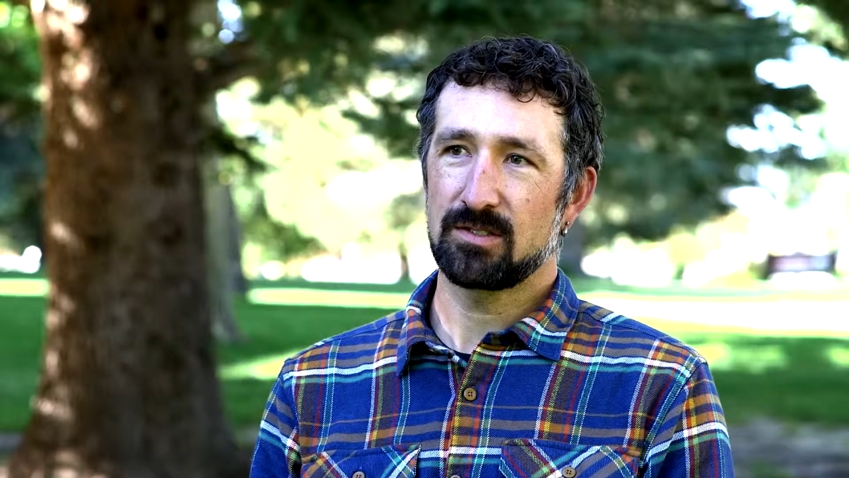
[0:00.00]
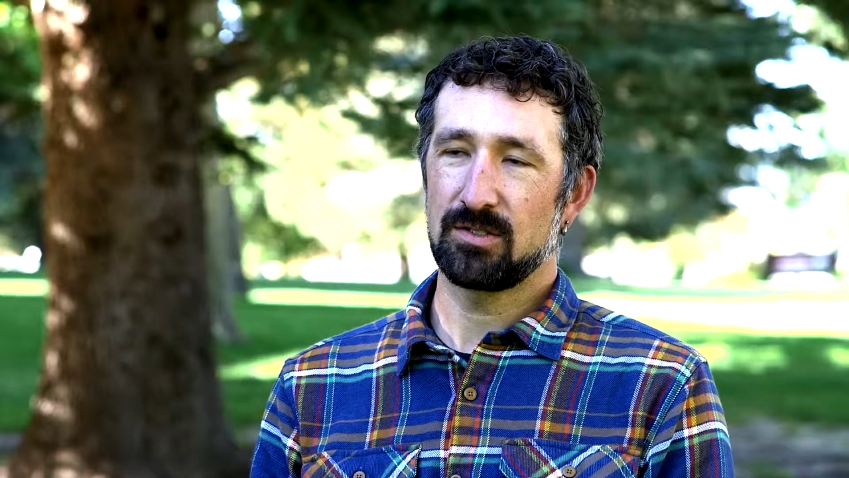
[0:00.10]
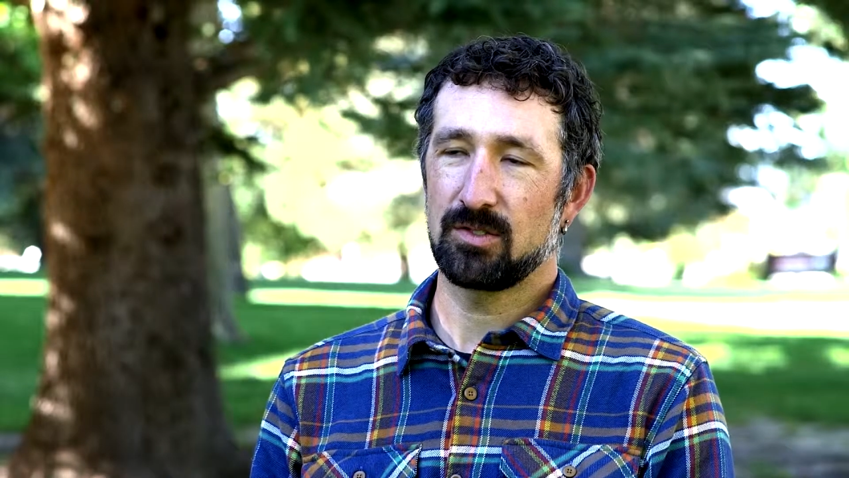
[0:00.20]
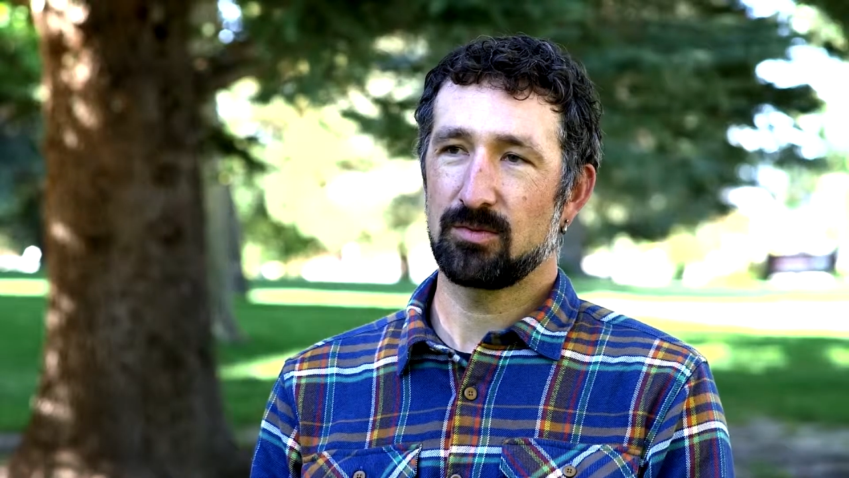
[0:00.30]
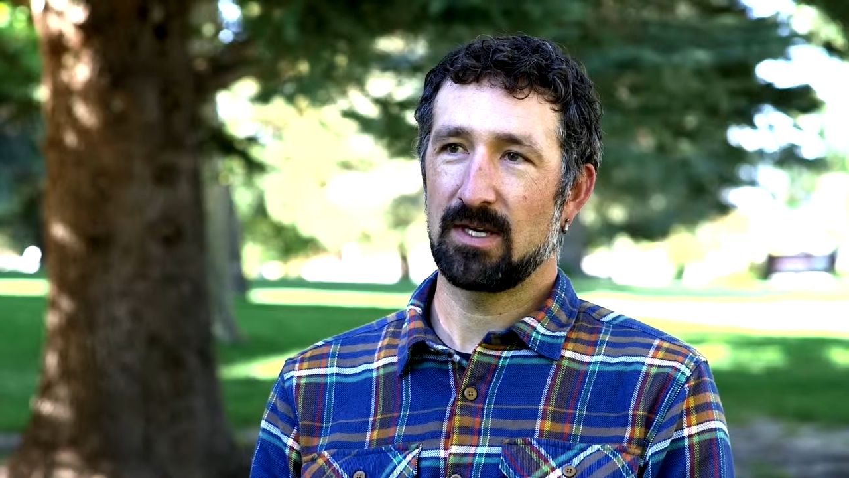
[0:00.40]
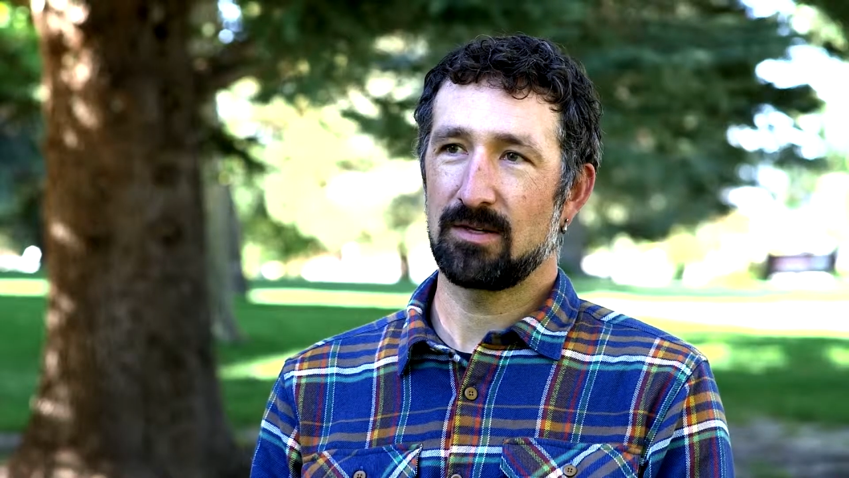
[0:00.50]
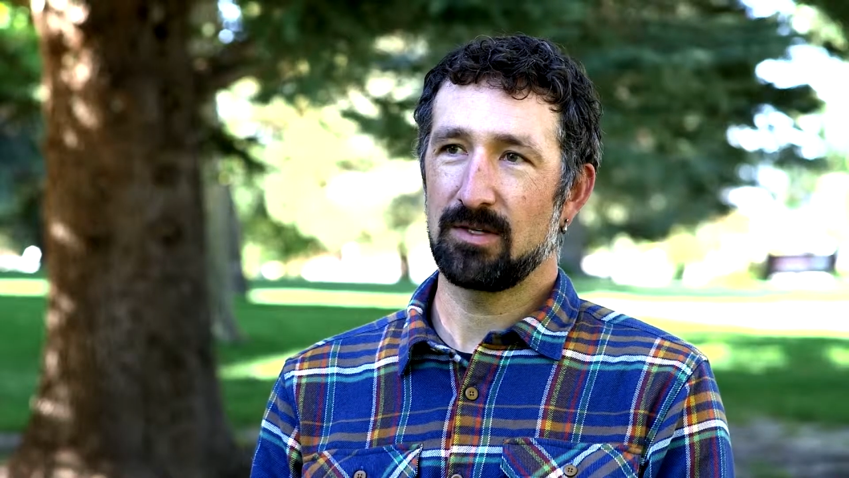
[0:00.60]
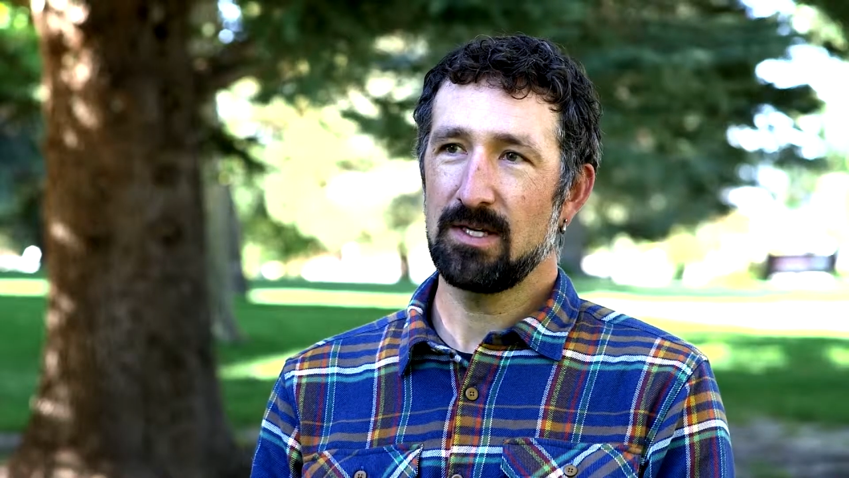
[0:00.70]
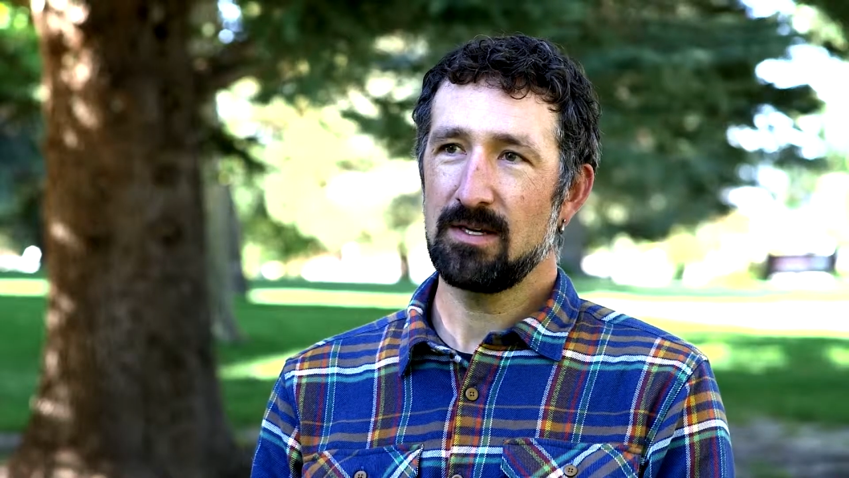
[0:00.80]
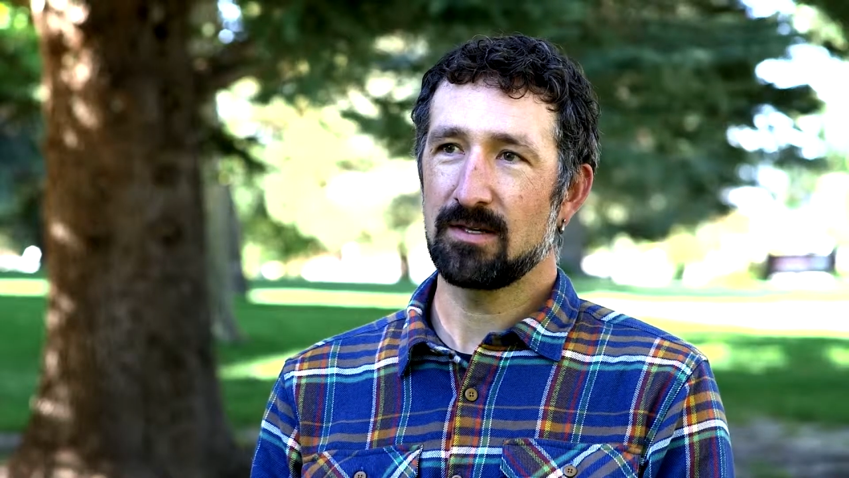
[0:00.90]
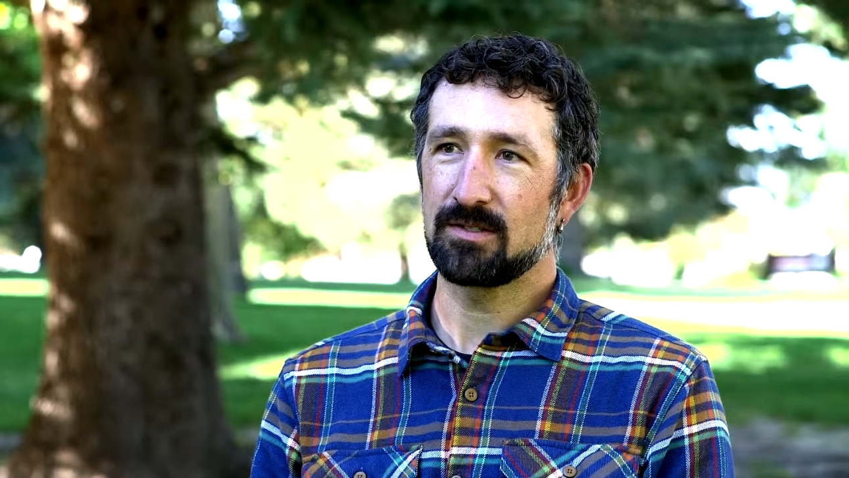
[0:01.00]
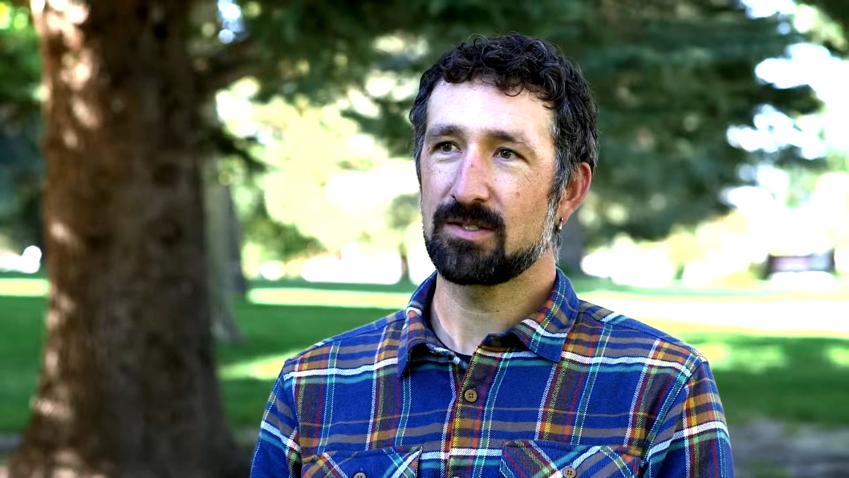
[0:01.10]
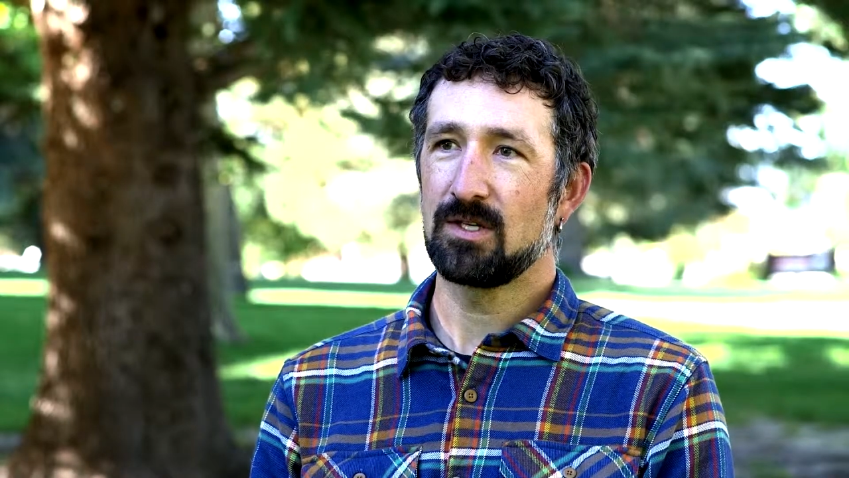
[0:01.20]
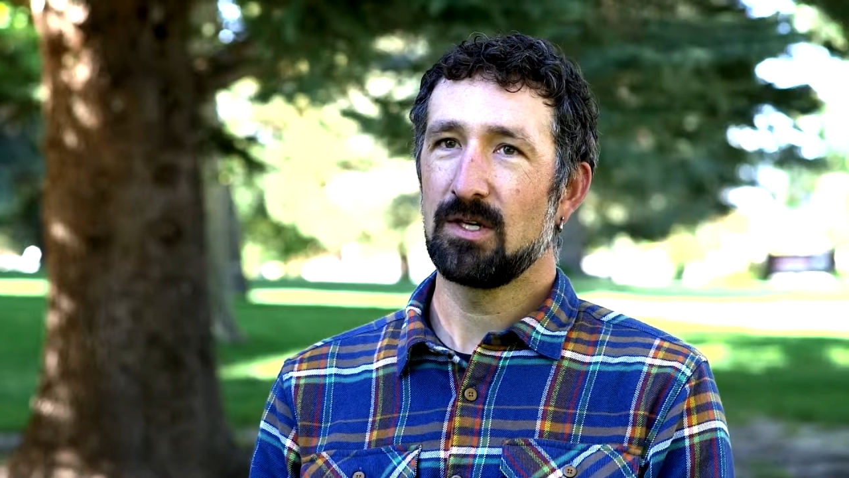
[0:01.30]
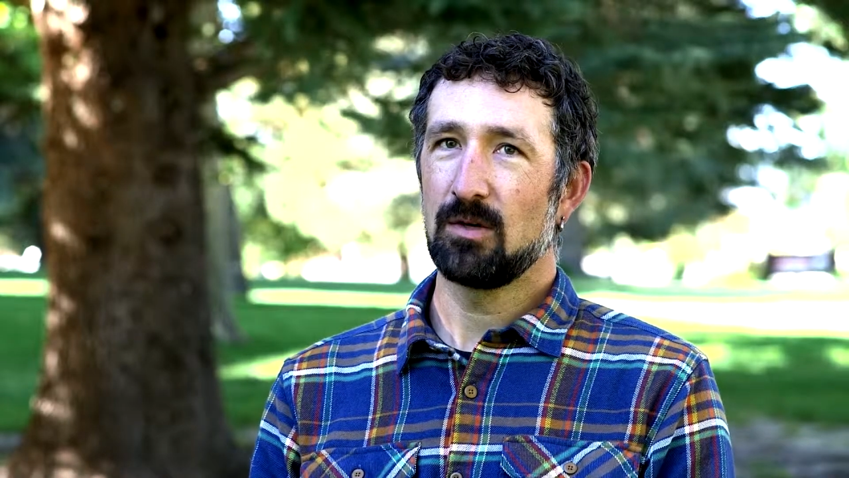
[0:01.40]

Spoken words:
200 or 300 years,